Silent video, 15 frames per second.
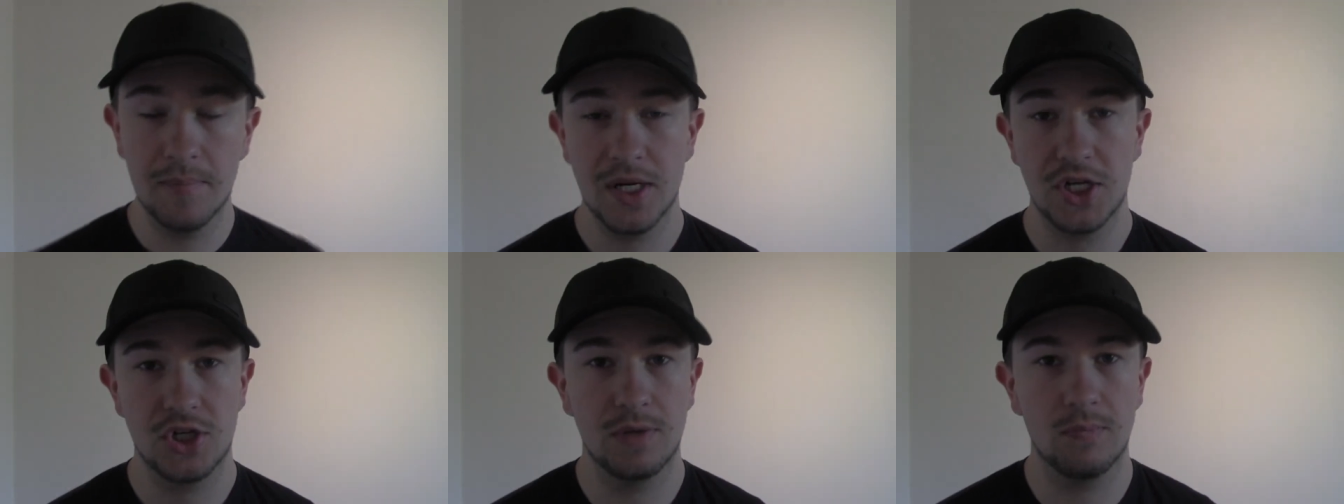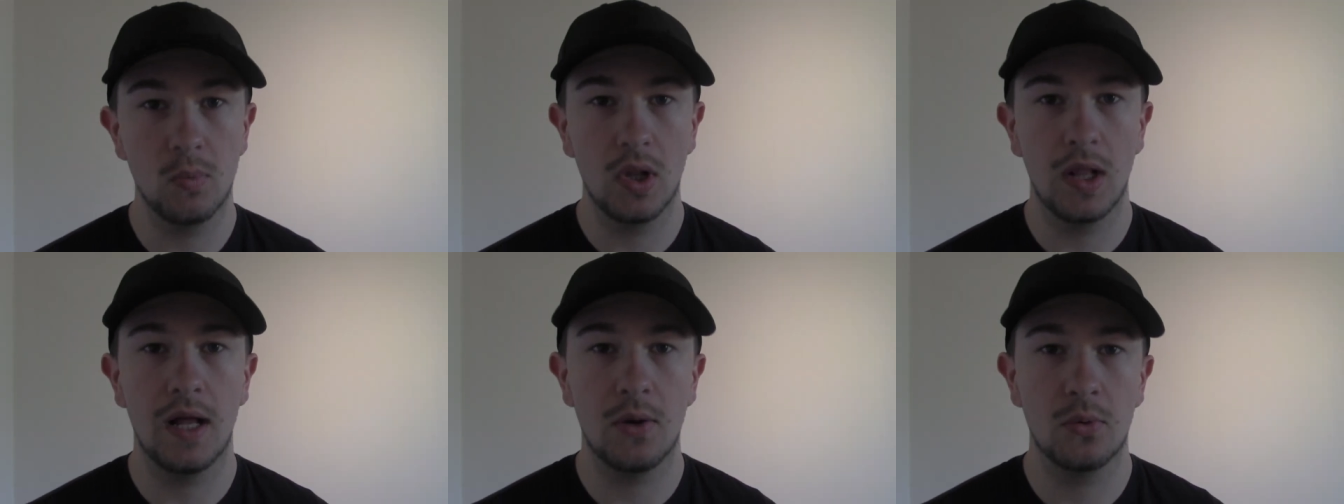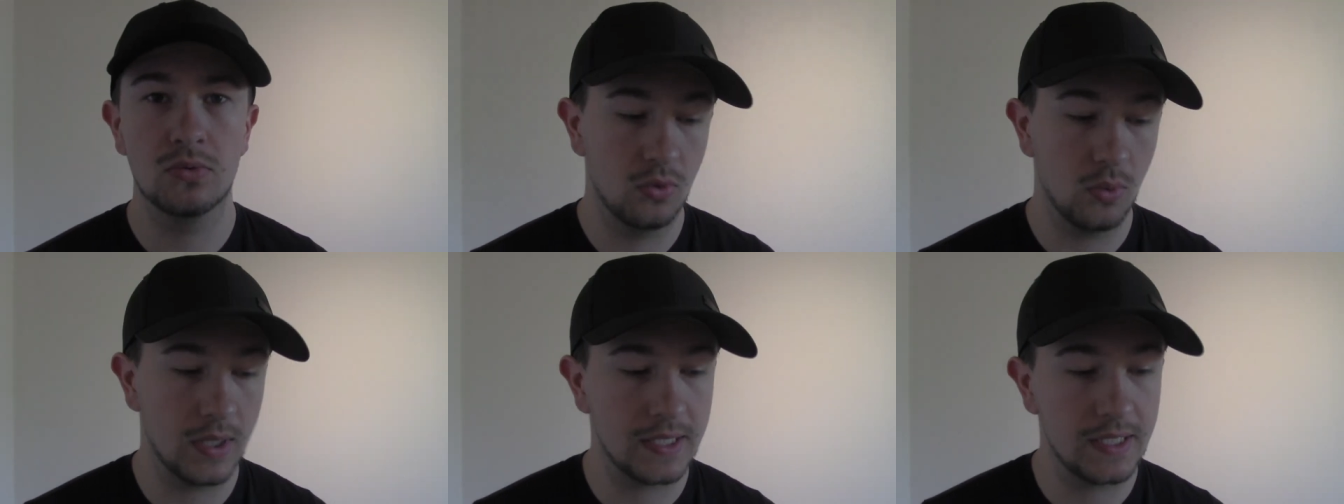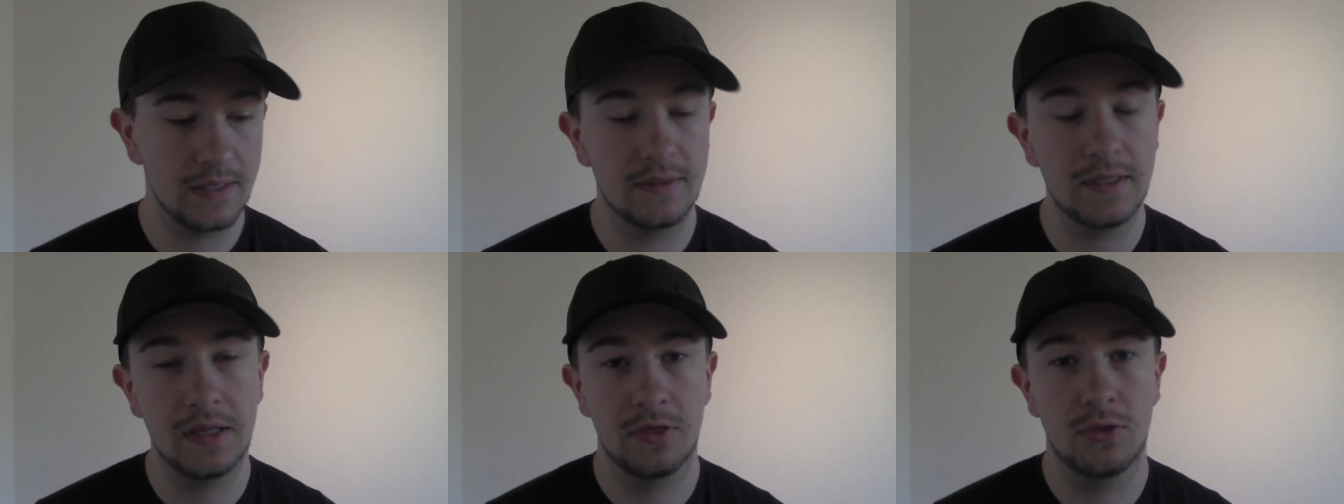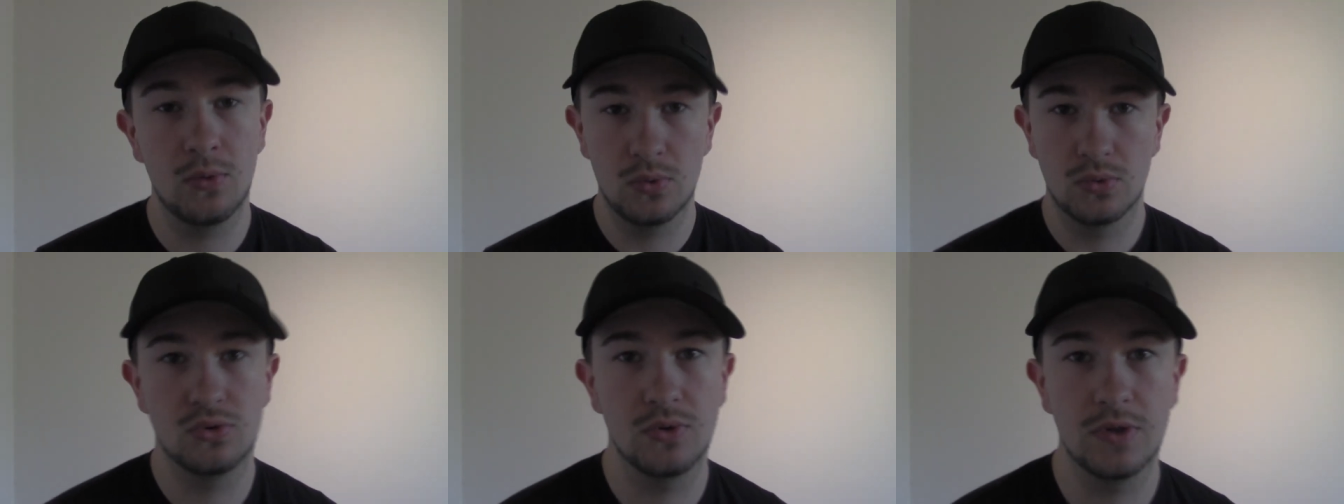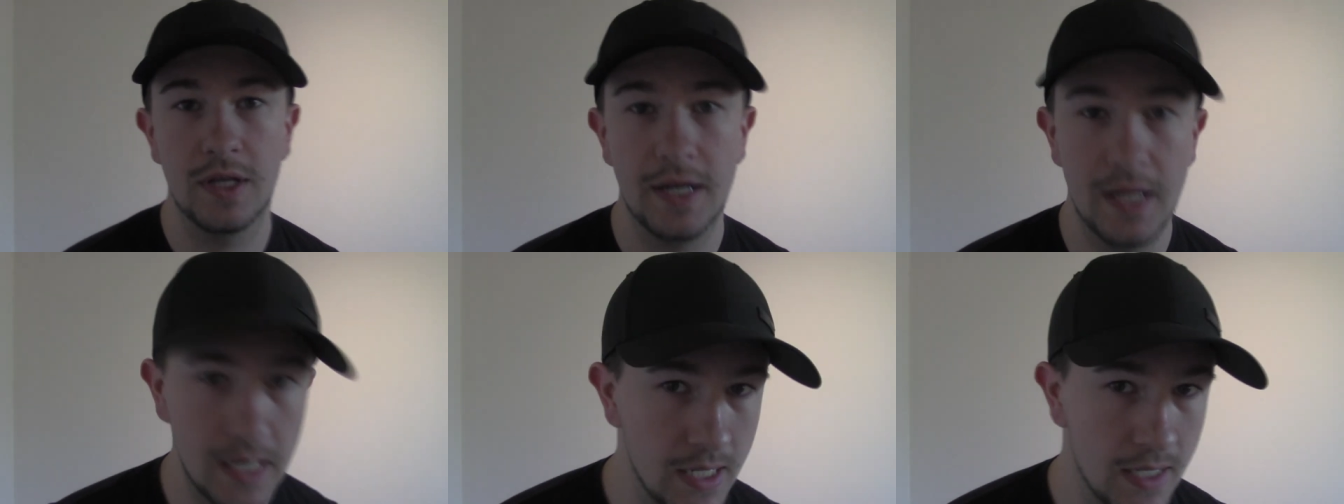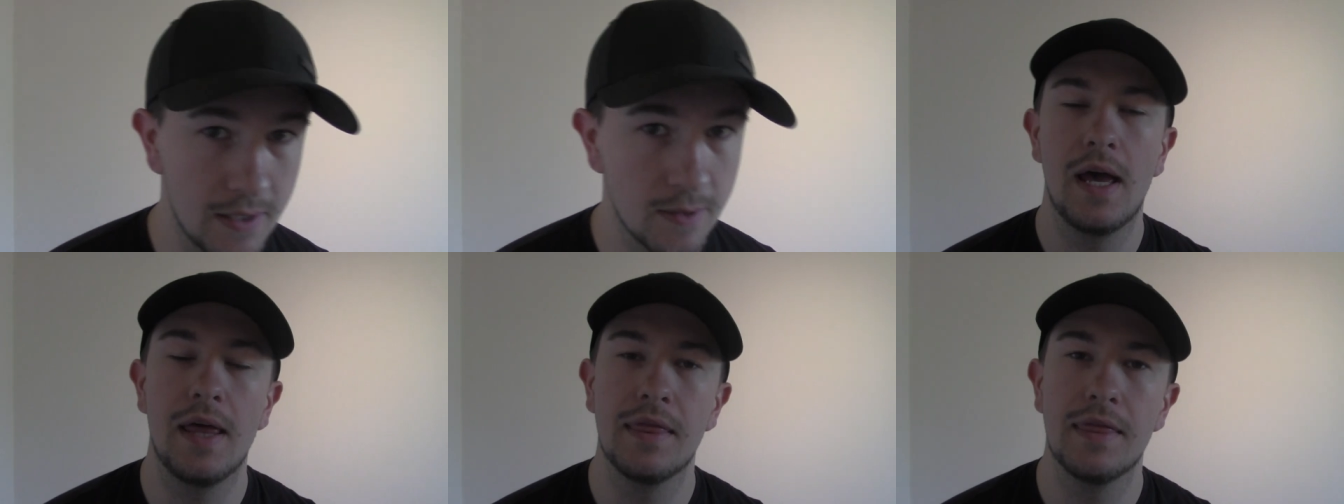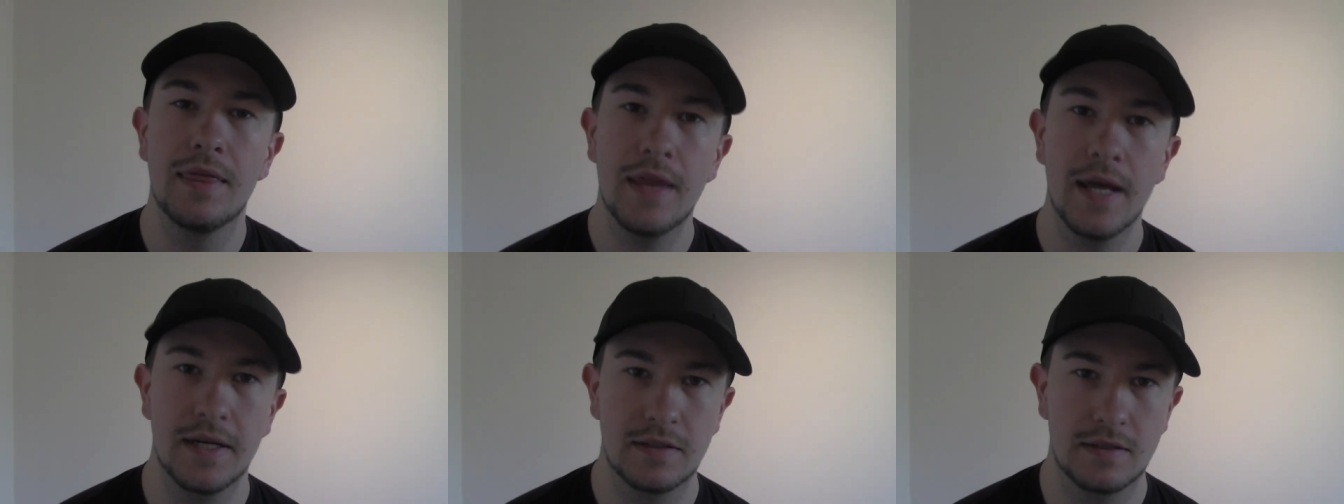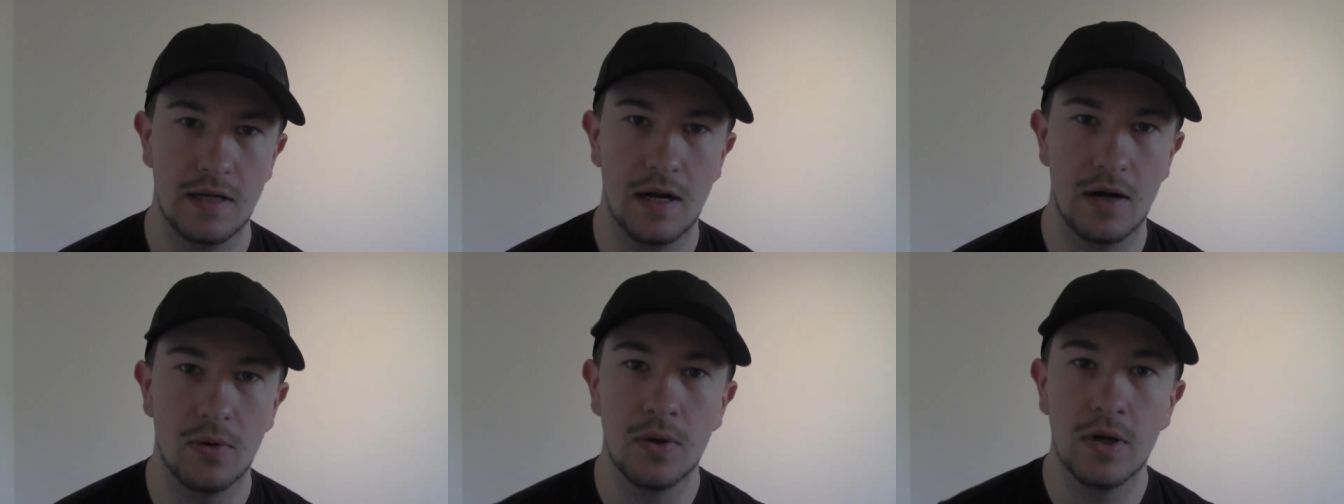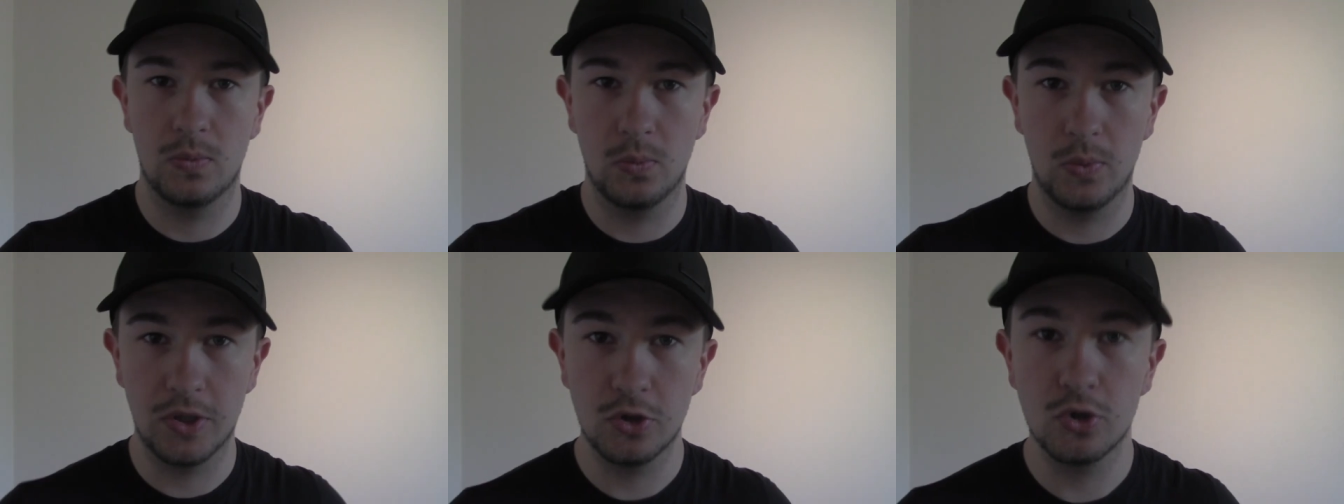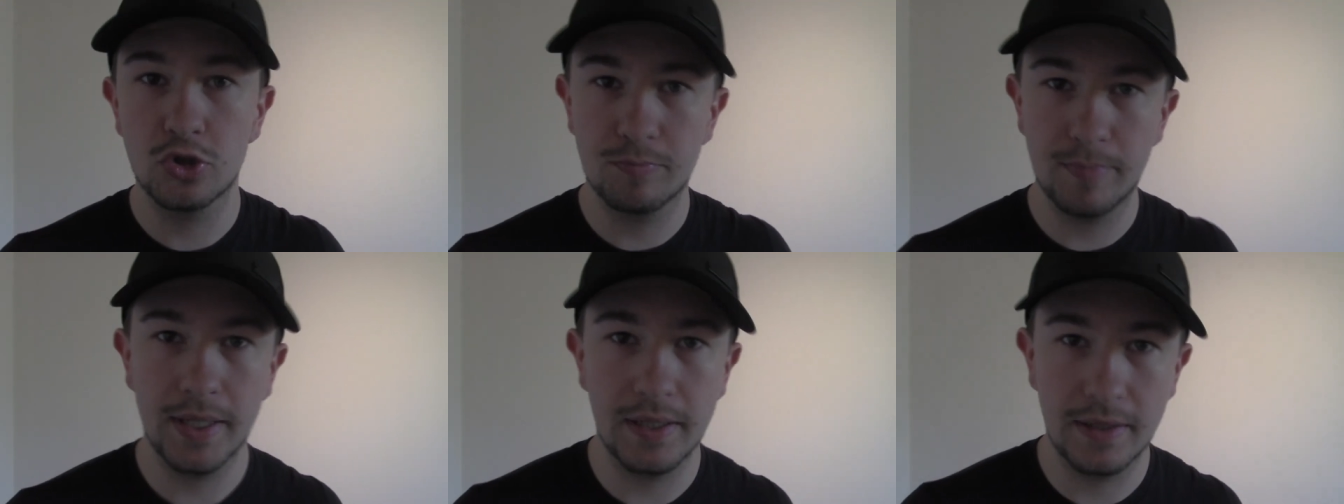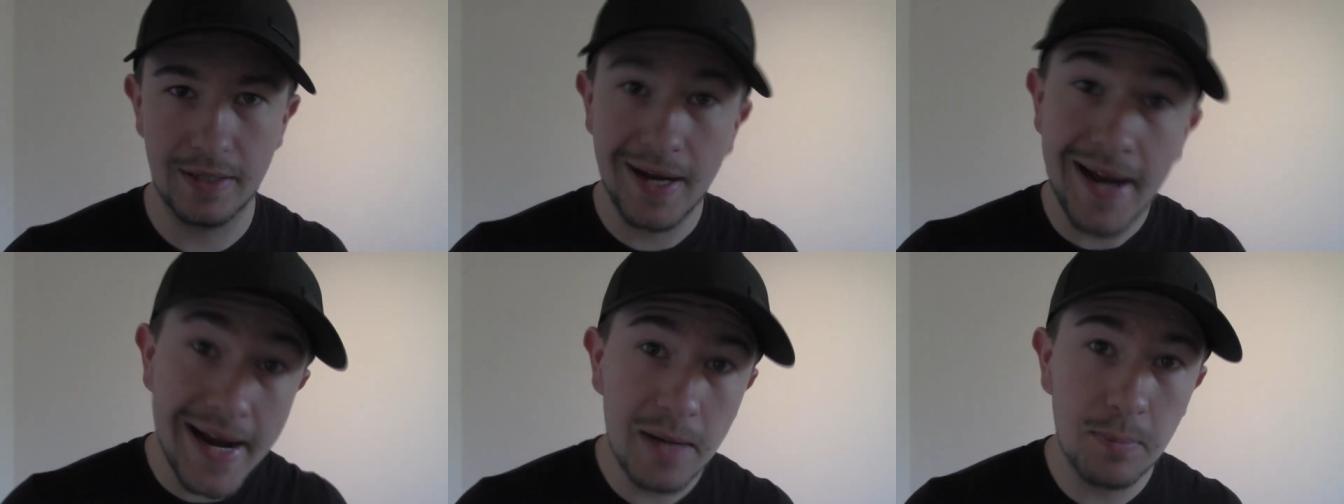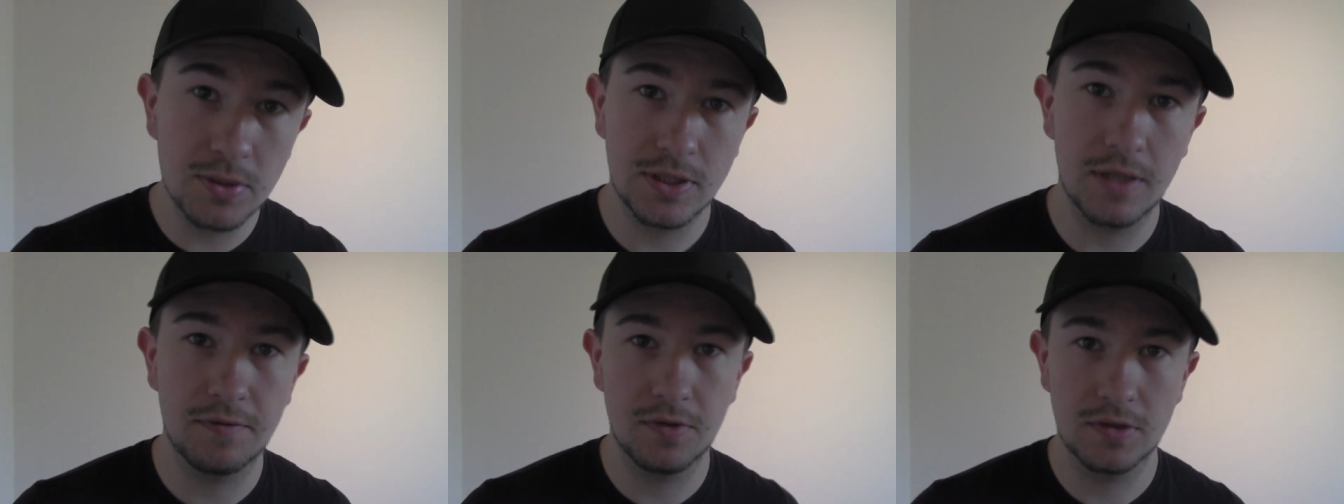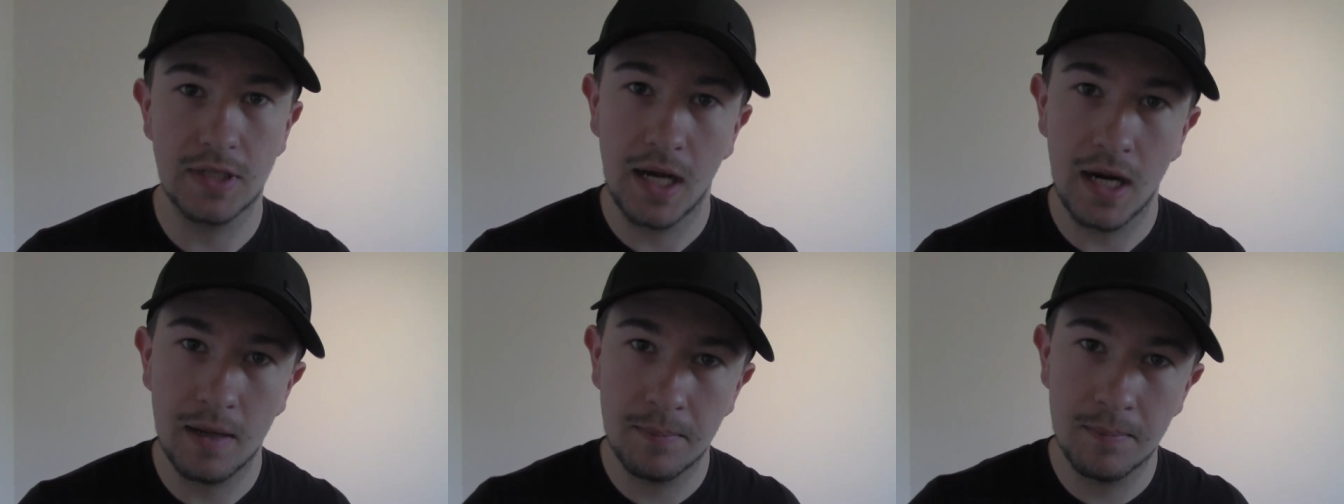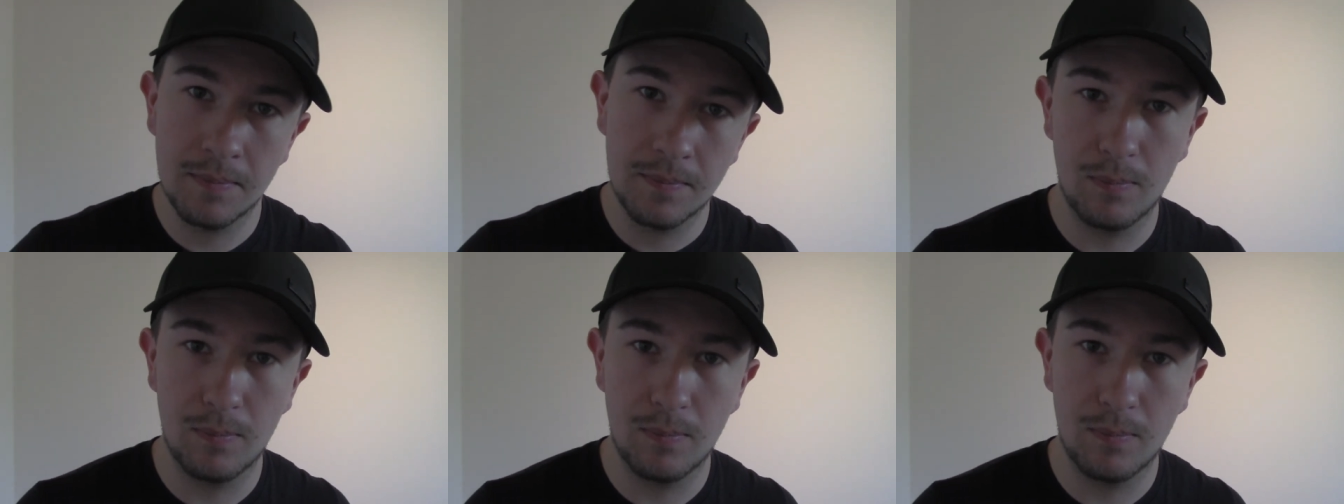a mission. Well, how do I get that through to that ad? And that's how, when you spend 80% of your time